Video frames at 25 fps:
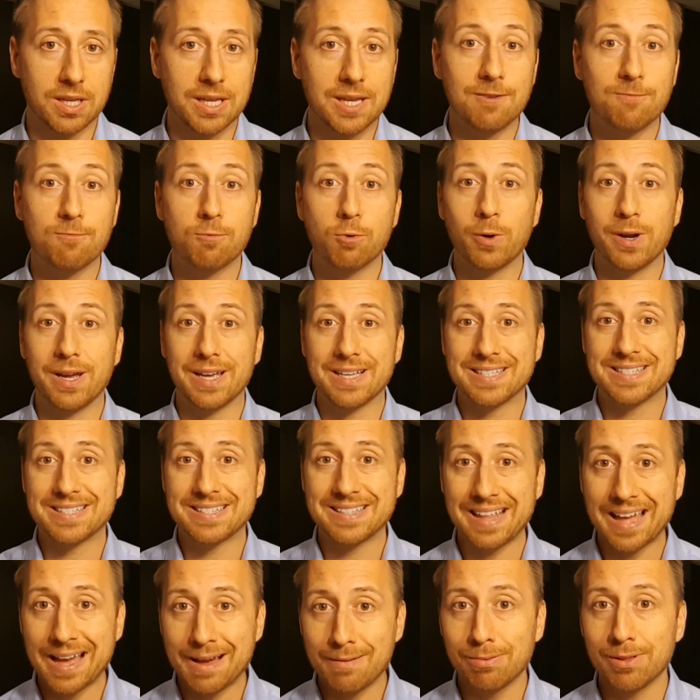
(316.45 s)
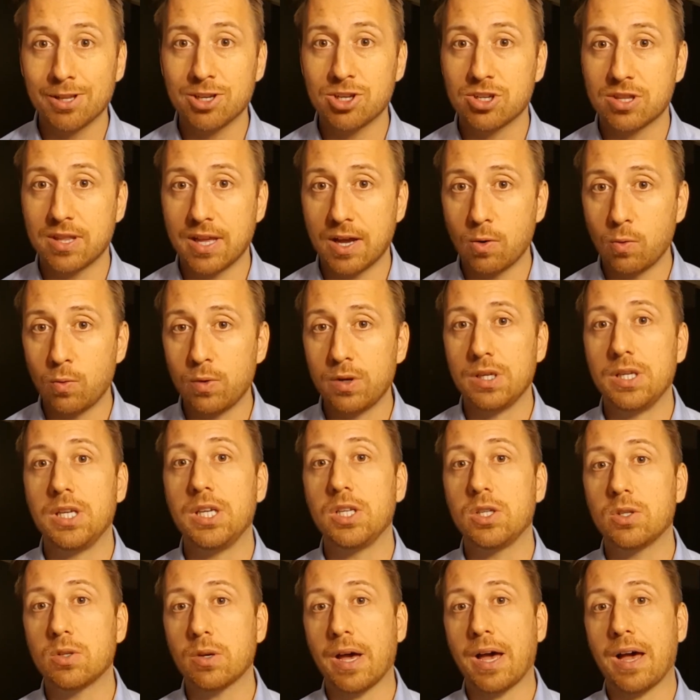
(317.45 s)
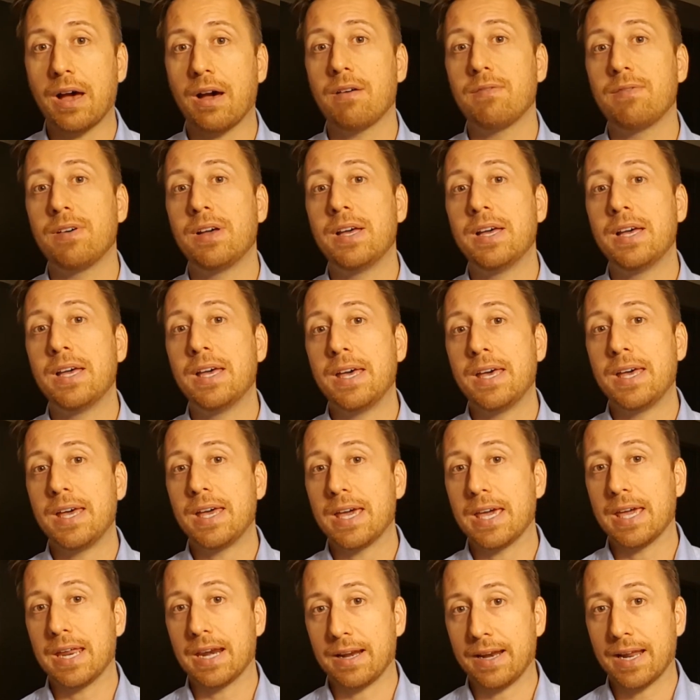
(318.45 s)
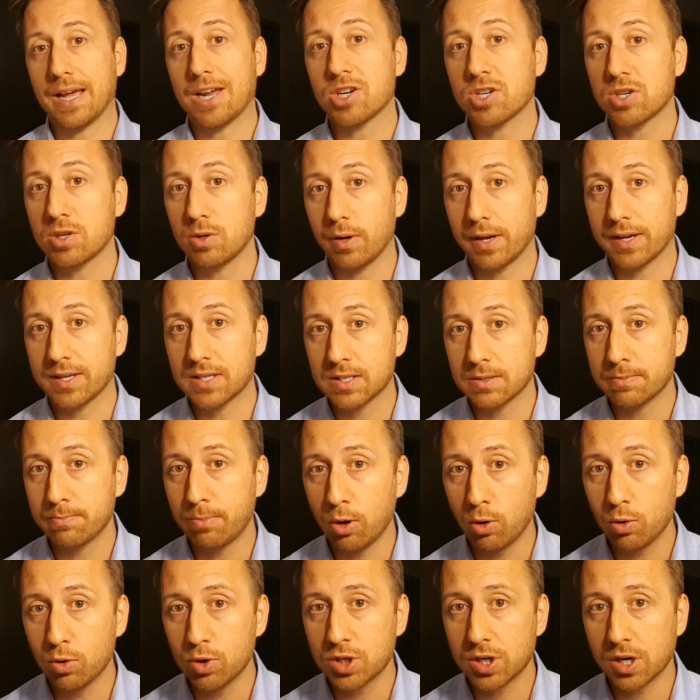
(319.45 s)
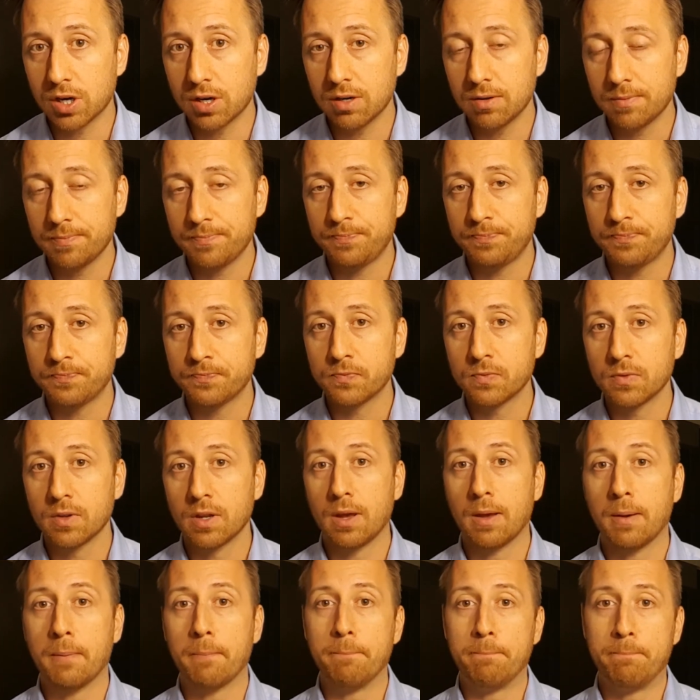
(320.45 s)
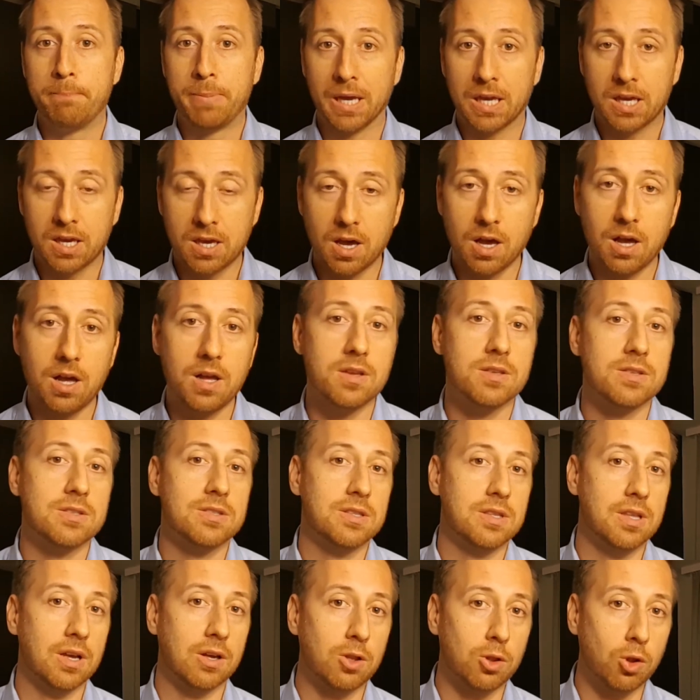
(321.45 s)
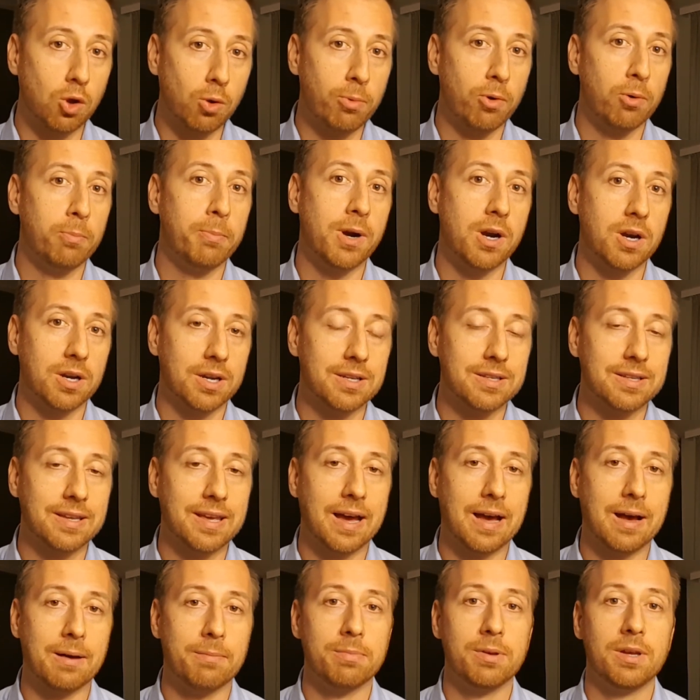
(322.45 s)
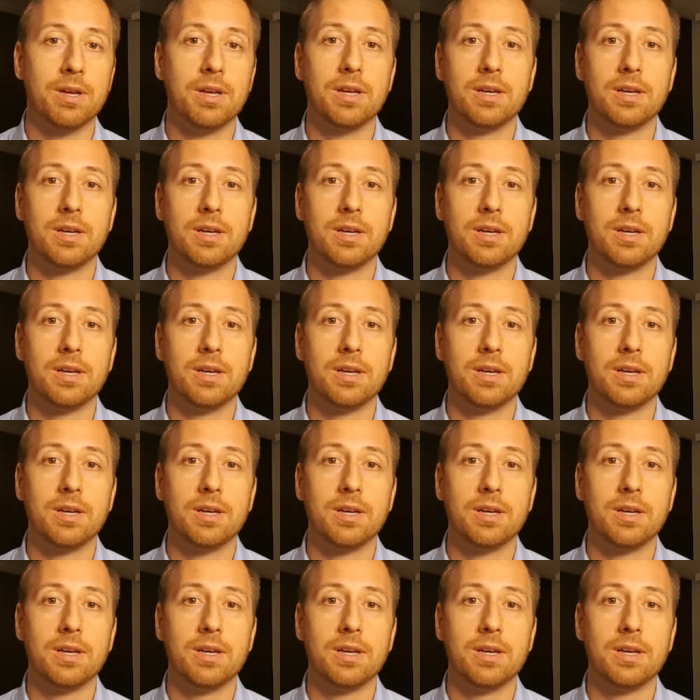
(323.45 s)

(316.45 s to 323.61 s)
If we establish that we need to have international exposure because the global market cap